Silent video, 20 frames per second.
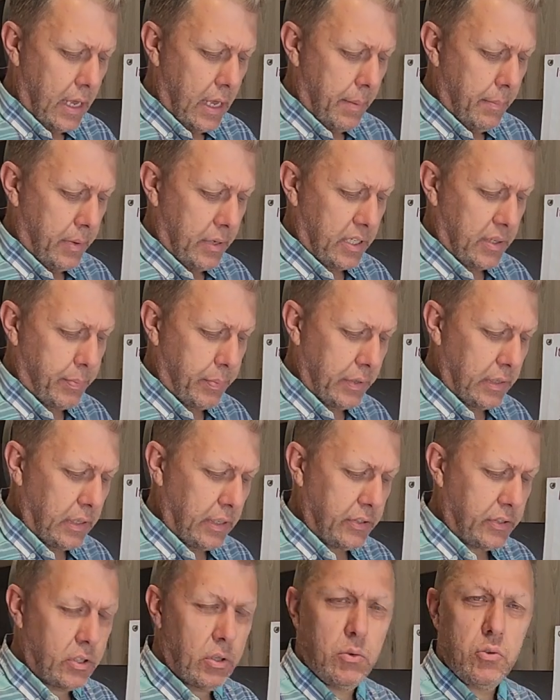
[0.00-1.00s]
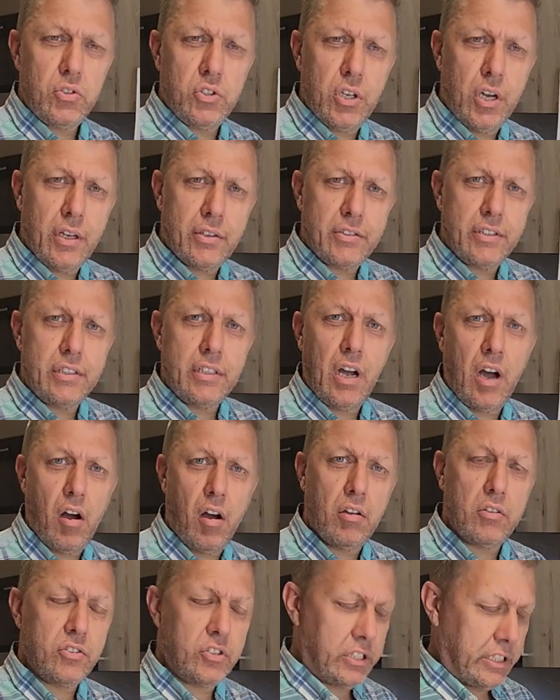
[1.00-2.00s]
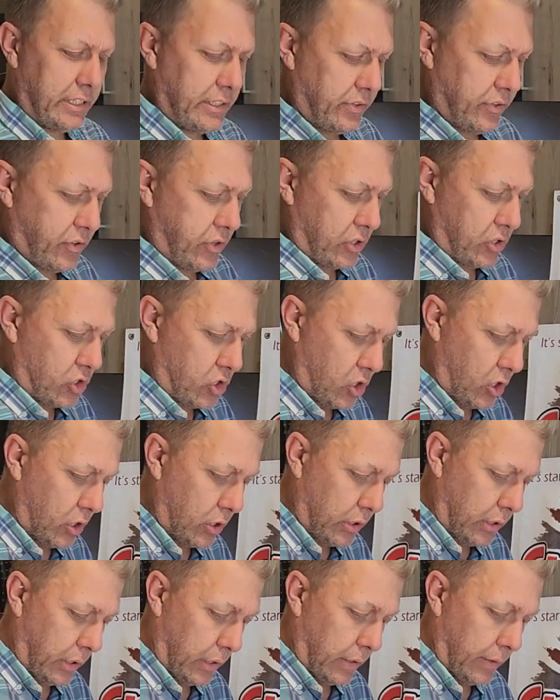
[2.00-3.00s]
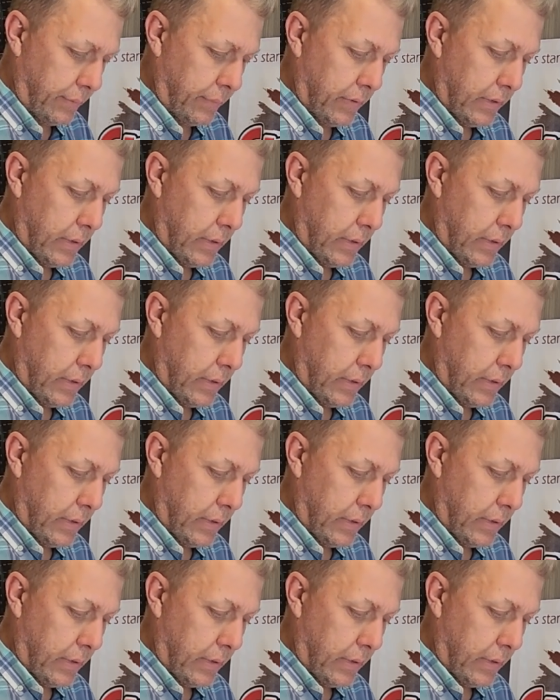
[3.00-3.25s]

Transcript: But a sprinkle of salt just enhances the chocolate.